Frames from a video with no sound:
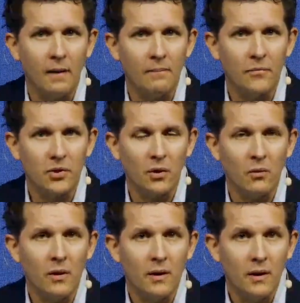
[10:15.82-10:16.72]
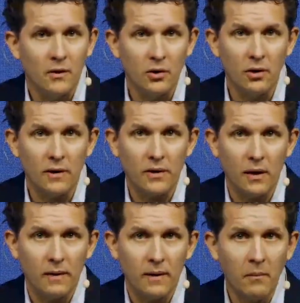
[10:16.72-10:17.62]
So look,
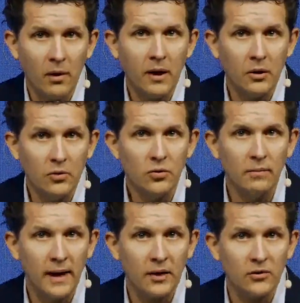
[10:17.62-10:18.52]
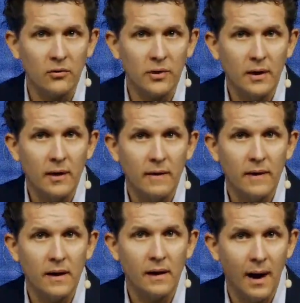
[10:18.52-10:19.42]
the market neutral managers,
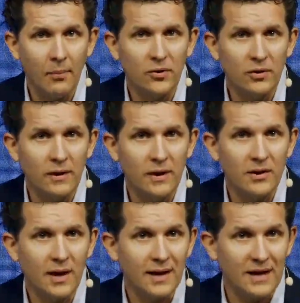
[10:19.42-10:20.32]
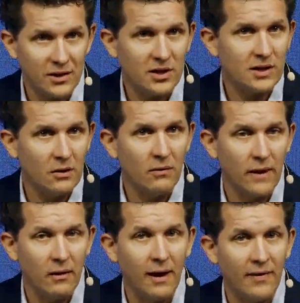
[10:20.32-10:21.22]
the opportunity set is still
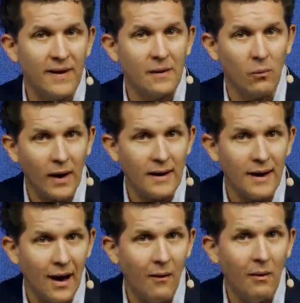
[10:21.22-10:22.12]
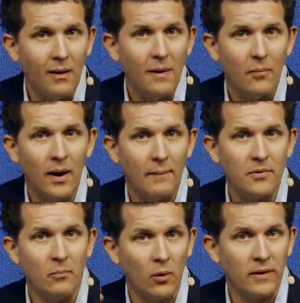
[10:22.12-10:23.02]
there. I think right now, perhaps
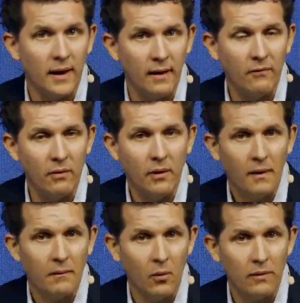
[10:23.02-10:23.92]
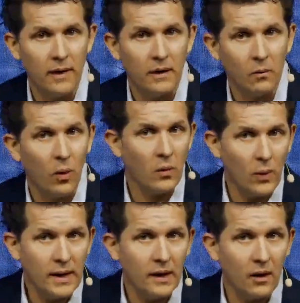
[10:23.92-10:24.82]
more than ever, more than 1
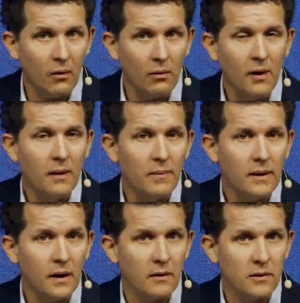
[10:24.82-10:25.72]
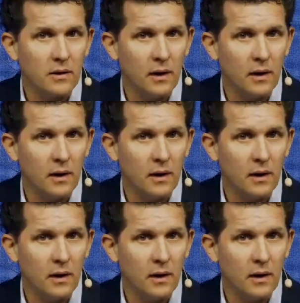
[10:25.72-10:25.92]
week ago, because